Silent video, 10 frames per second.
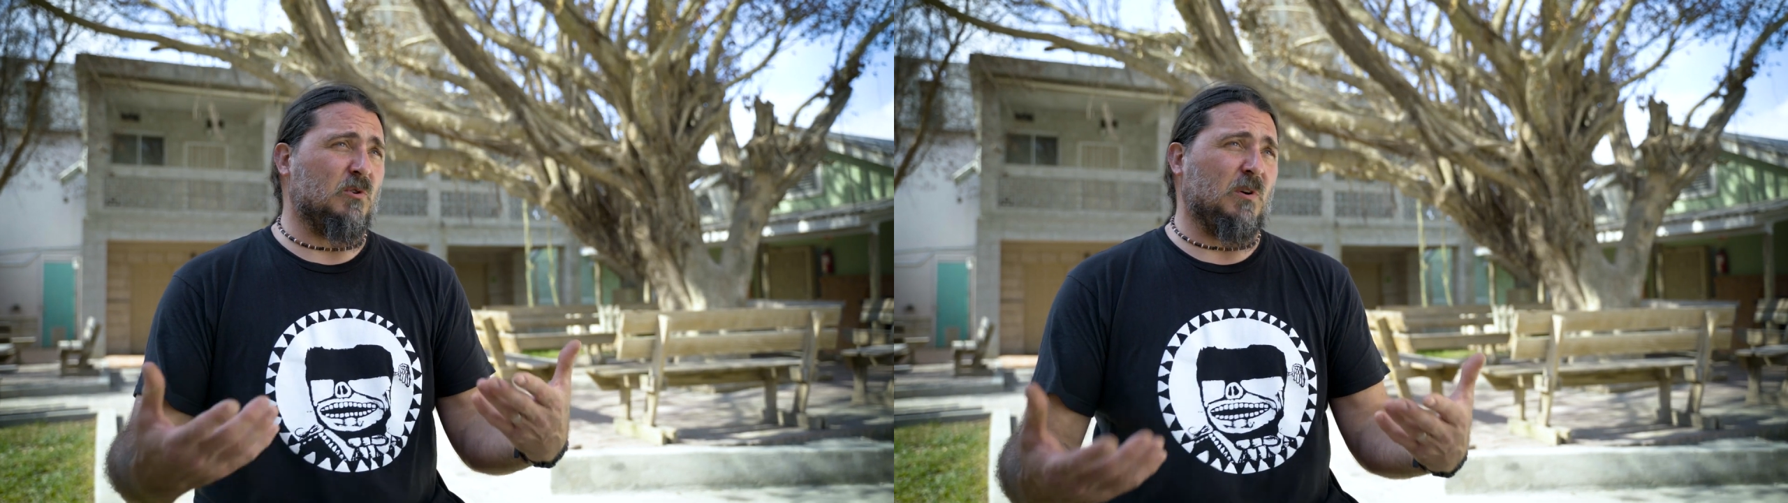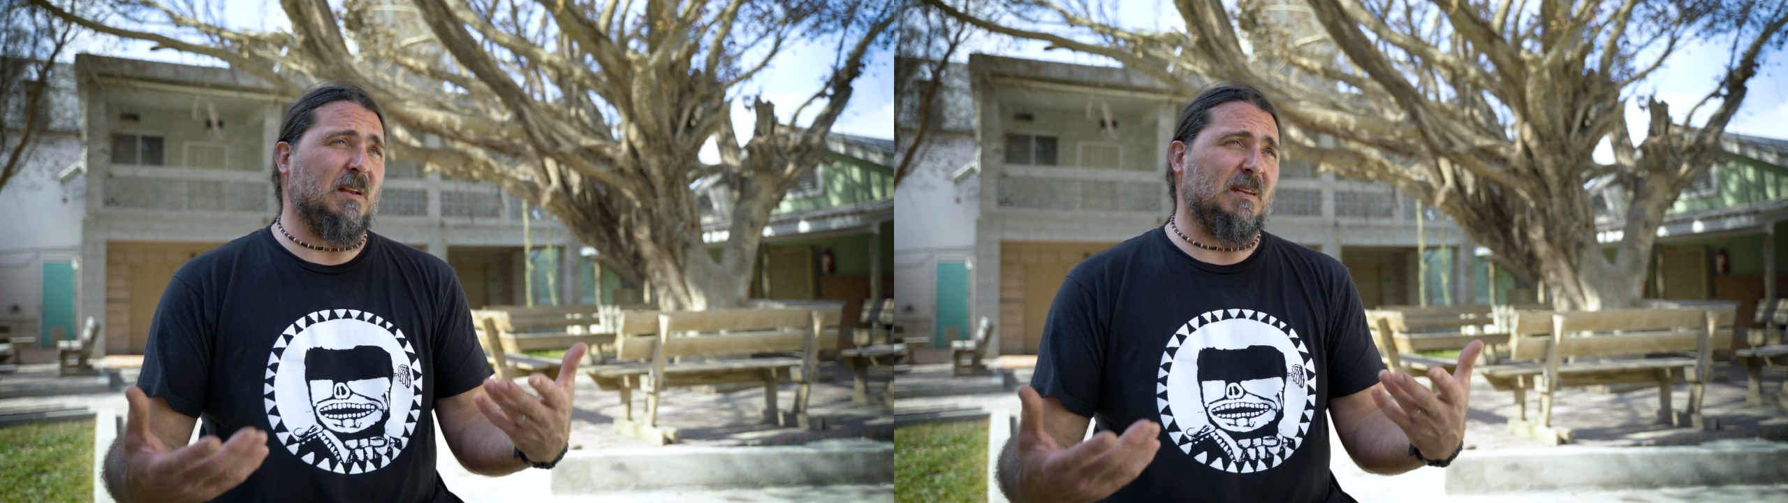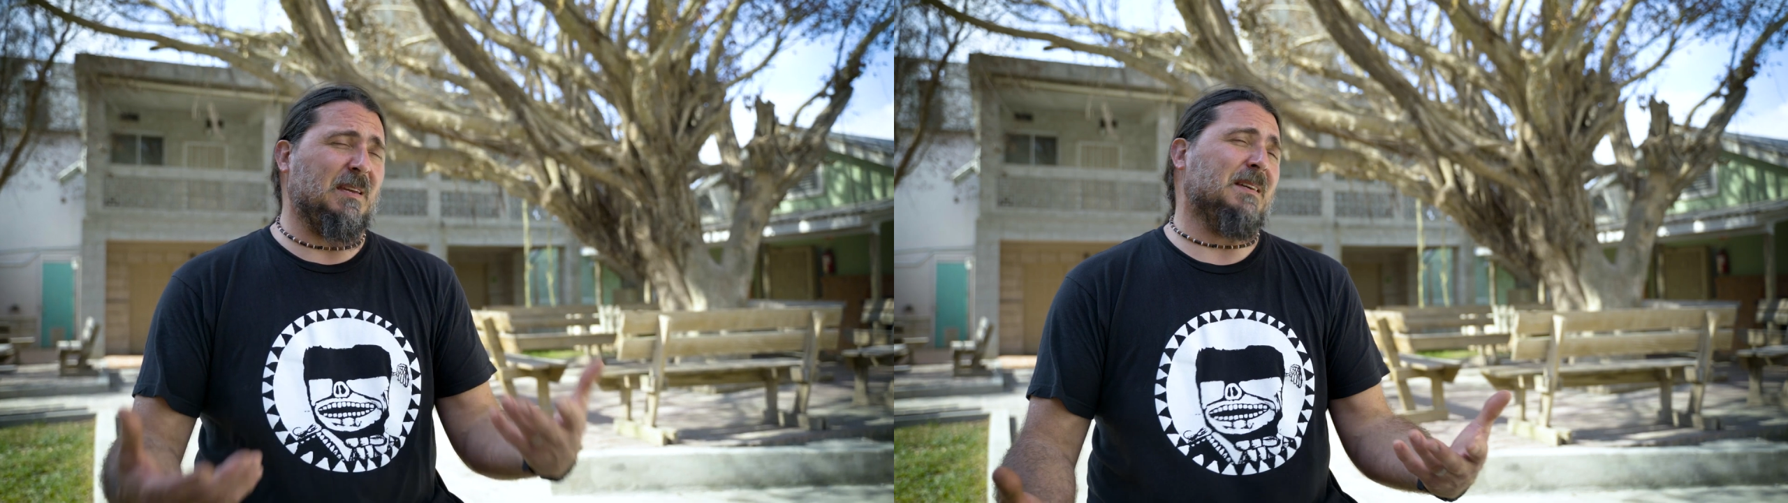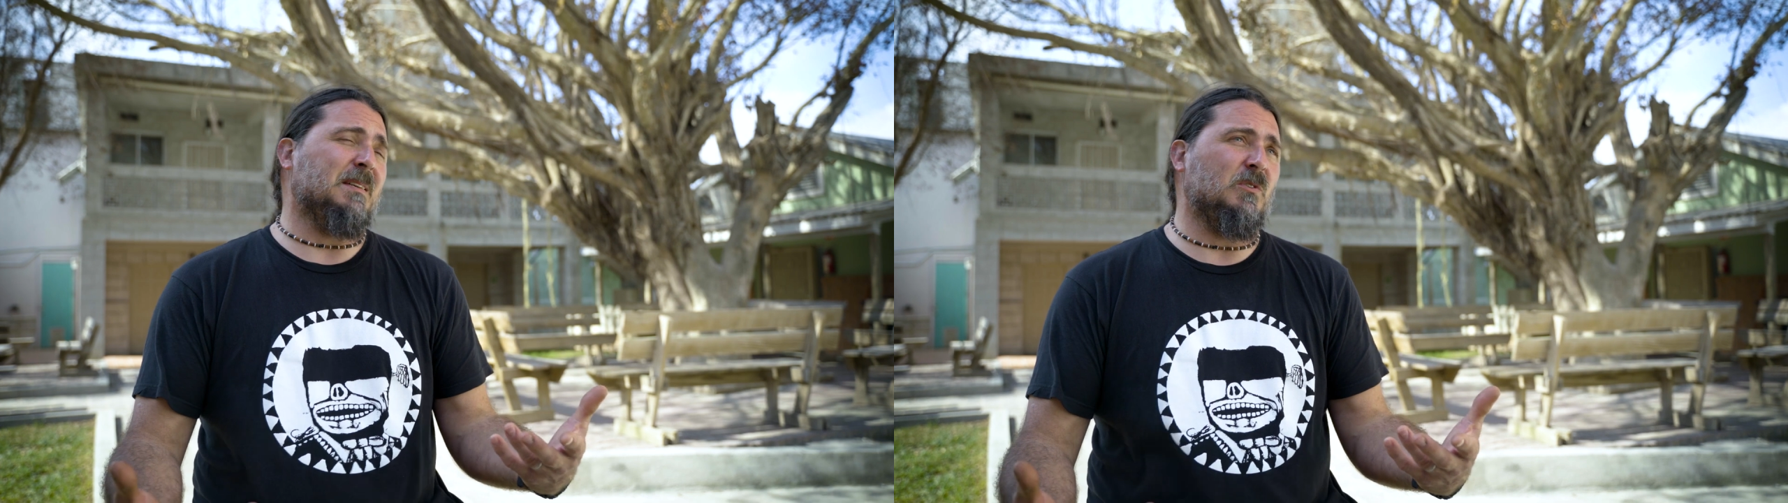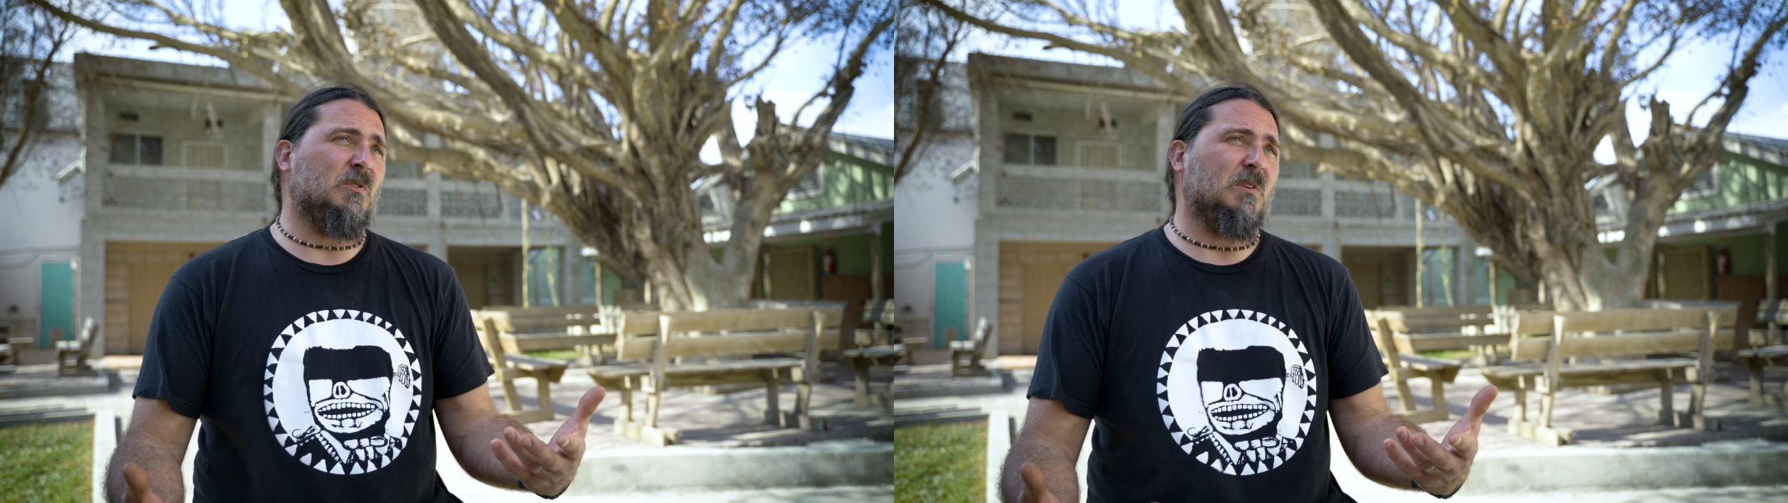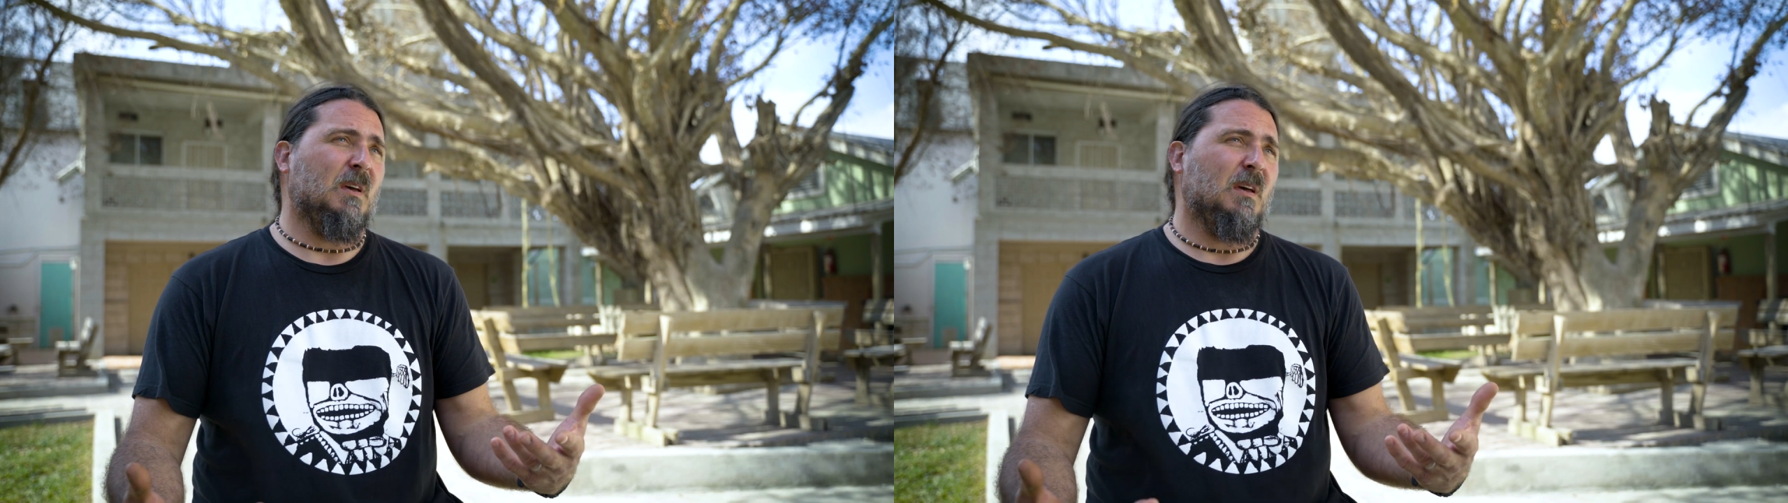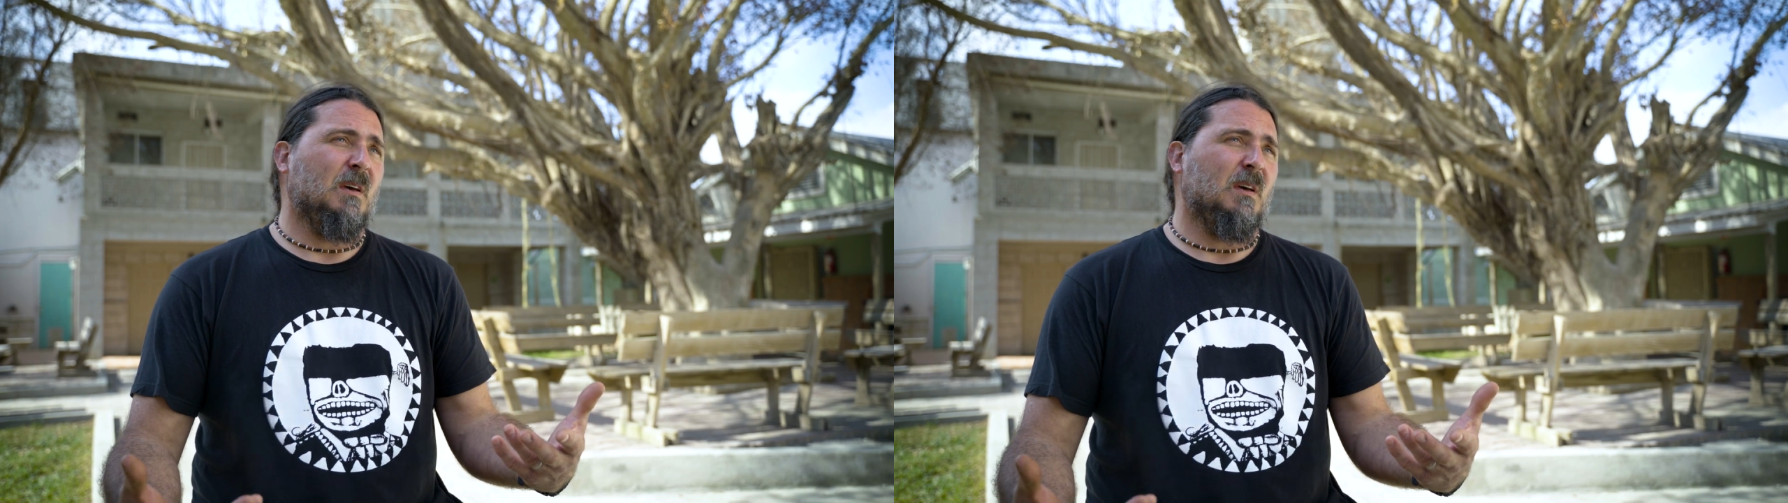to train kids